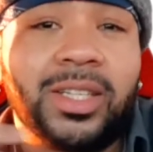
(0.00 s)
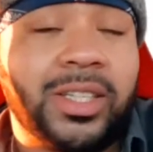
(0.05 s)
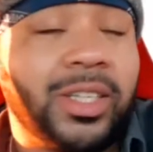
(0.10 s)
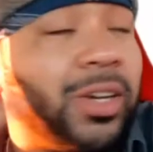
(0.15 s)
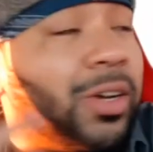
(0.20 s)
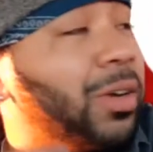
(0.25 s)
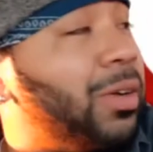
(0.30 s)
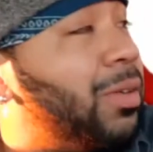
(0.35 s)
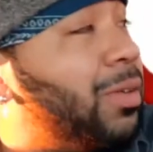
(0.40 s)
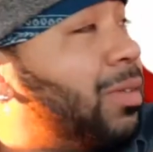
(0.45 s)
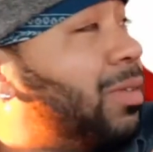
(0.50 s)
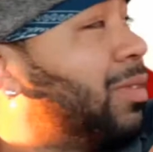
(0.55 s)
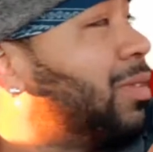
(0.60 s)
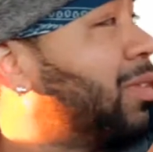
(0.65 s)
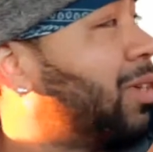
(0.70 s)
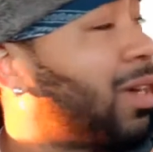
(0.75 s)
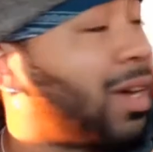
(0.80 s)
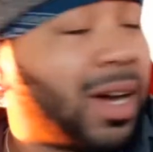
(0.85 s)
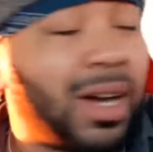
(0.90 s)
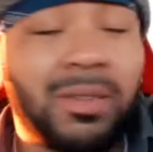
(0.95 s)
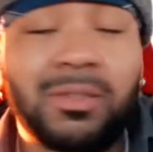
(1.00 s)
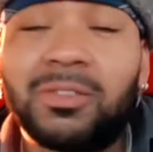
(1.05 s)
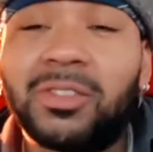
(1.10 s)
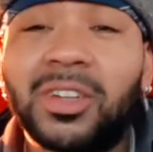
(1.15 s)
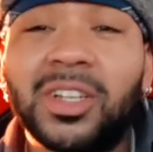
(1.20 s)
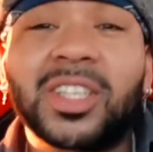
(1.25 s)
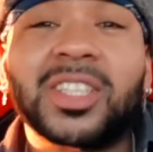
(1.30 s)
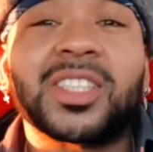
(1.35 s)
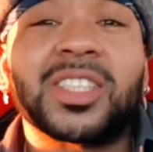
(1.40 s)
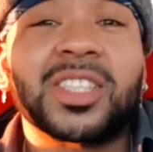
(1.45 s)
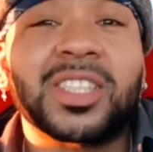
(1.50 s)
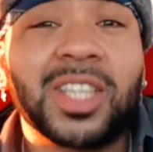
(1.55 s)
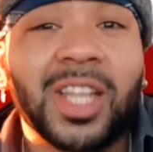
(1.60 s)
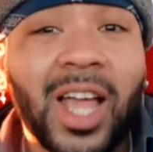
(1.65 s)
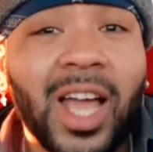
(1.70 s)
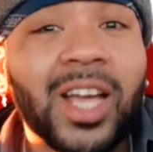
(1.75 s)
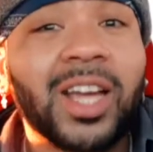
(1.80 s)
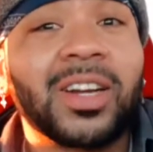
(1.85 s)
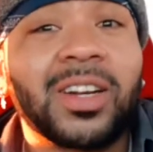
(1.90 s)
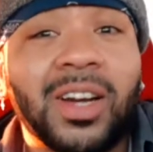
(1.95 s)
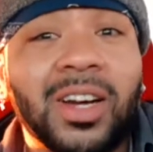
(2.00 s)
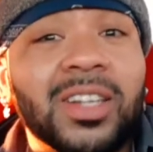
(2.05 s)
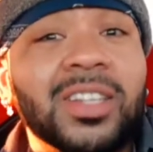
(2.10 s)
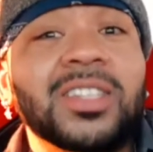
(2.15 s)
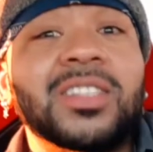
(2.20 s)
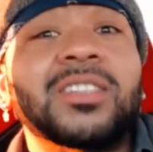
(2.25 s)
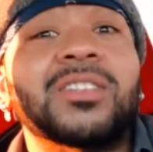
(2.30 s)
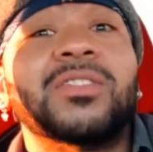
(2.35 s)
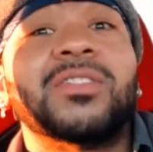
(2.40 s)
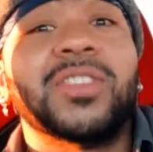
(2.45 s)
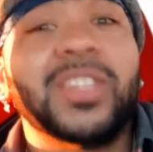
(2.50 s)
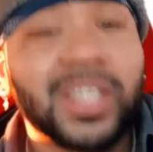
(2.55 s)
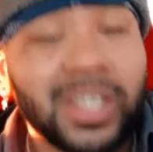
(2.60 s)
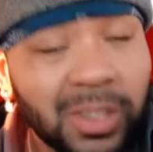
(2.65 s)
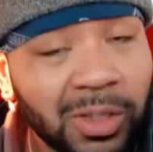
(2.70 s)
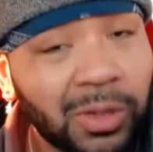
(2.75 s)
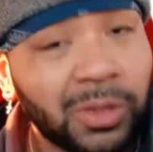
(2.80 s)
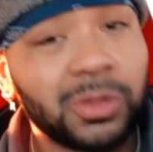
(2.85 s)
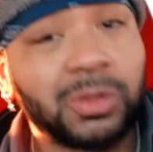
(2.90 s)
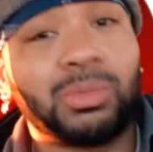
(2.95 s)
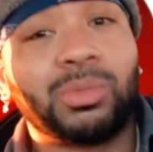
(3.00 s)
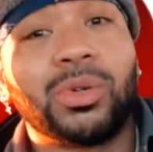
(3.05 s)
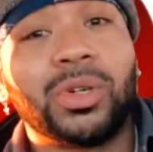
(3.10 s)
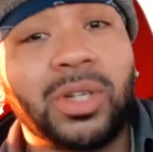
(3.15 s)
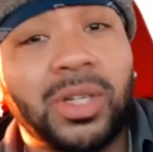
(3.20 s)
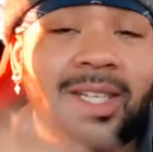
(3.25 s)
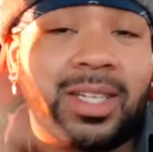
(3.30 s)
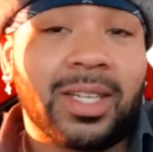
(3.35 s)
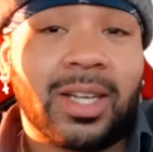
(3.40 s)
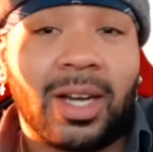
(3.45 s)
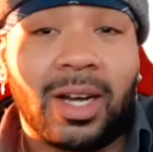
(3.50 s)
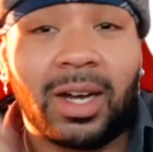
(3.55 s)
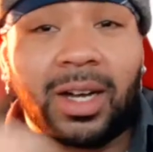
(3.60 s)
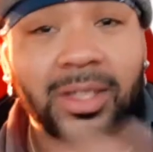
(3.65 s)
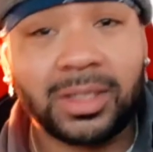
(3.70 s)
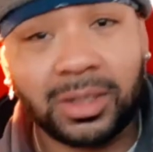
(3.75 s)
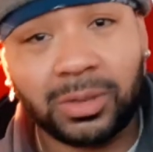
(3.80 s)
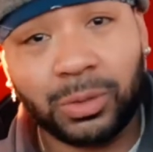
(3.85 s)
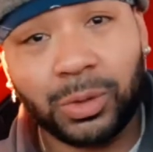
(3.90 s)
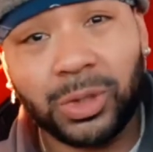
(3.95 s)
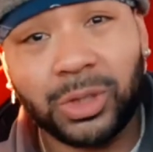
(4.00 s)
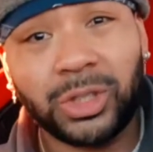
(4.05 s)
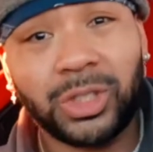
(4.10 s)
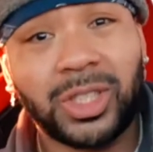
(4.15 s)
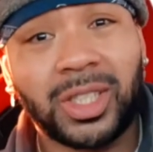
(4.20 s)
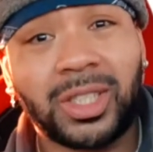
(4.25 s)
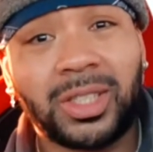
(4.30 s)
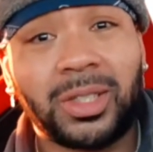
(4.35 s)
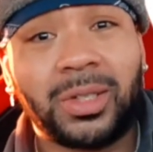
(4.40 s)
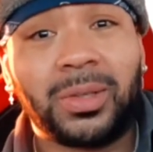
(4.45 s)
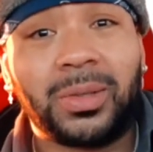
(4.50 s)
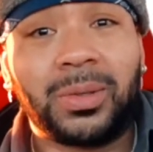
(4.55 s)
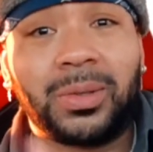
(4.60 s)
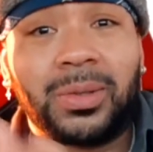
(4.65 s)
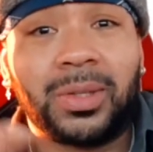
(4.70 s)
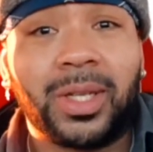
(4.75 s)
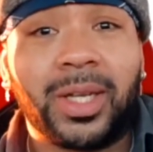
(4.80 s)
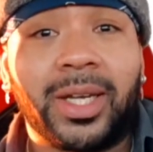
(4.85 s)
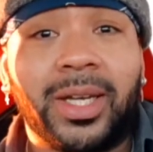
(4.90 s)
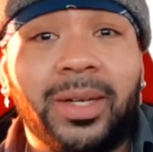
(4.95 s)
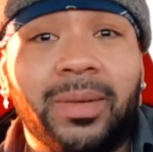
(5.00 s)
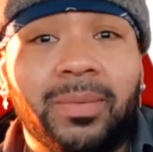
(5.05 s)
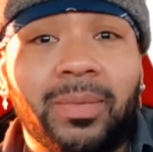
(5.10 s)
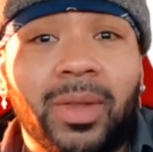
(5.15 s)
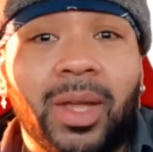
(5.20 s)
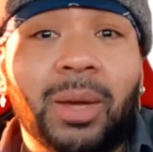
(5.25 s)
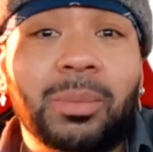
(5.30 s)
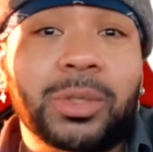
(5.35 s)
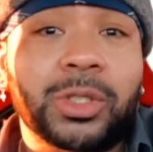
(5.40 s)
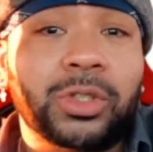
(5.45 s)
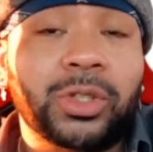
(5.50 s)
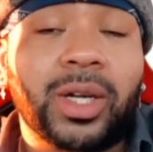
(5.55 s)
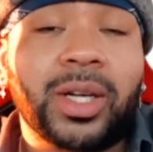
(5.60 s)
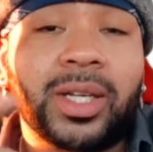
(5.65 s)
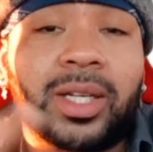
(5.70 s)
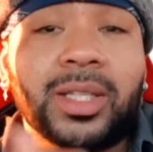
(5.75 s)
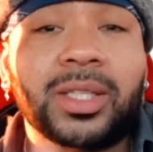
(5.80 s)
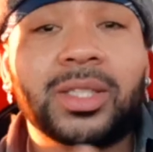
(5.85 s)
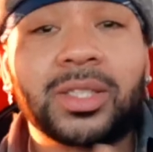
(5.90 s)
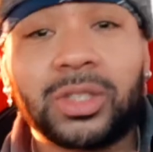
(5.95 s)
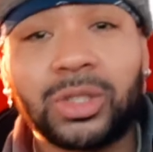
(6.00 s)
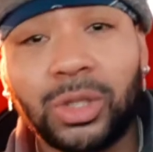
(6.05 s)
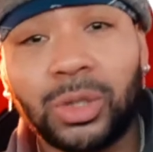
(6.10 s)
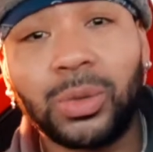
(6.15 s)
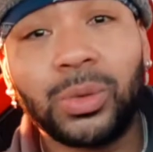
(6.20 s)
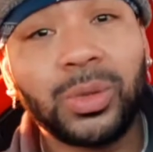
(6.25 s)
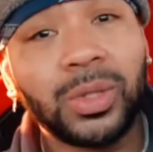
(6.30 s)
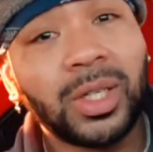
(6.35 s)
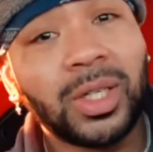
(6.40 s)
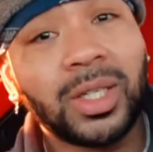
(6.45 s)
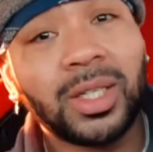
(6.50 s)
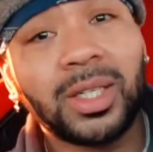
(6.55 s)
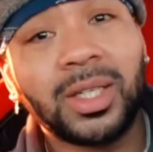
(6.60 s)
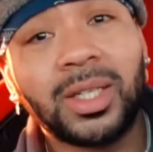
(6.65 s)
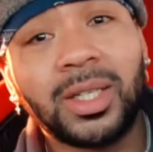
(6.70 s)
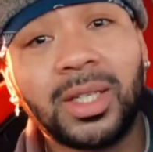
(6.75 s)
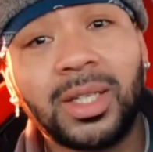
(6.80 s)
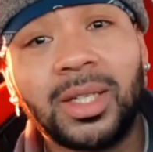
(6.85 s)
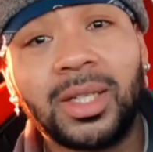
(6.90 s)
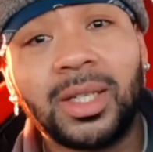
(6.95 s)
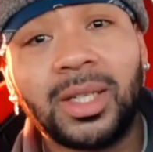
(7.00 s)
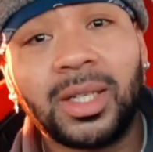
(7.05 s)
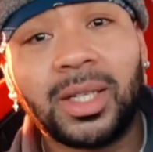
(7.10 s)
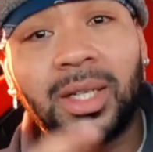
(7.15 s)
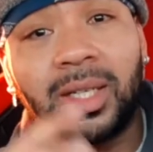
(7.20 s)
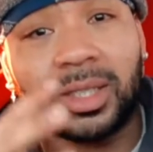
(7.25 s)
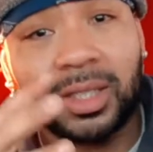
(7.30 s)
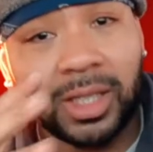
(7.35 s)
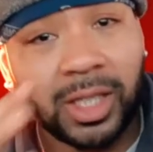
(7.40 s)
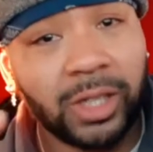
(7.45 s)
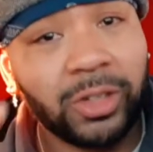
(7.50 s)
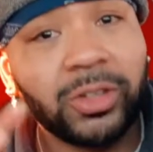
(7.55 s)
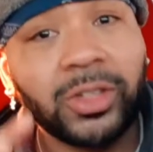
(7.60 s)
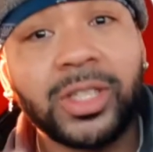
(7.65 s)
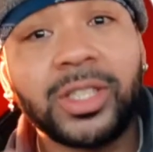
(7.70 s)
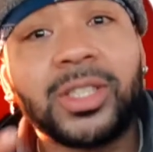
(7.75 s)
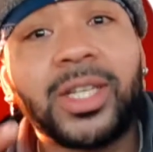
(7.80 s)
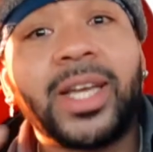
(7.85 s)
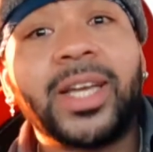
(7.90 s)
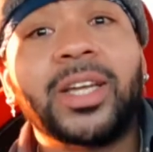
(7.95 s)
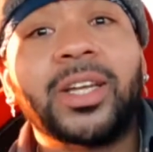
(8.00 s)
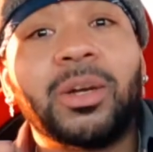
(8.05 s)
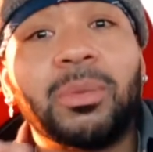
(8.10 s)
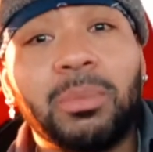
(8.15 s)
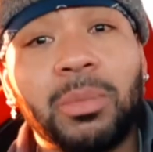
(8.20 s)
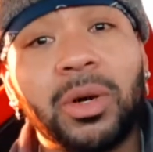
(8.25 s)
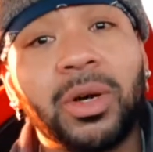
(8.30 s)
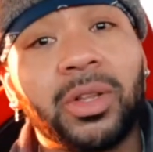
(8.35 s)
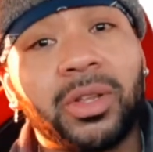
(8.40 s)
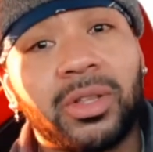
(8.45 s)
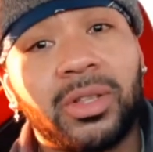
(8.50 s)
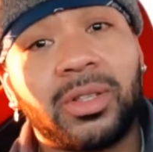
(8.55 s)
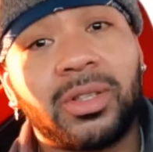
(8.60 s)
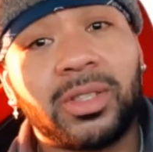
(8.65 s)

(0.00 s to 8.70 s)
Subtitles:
Yo, I'm fucking slacking on these videos, bro. Nah, some real shit though. Like, I've been trying to get this tune done. It's literally taking a month.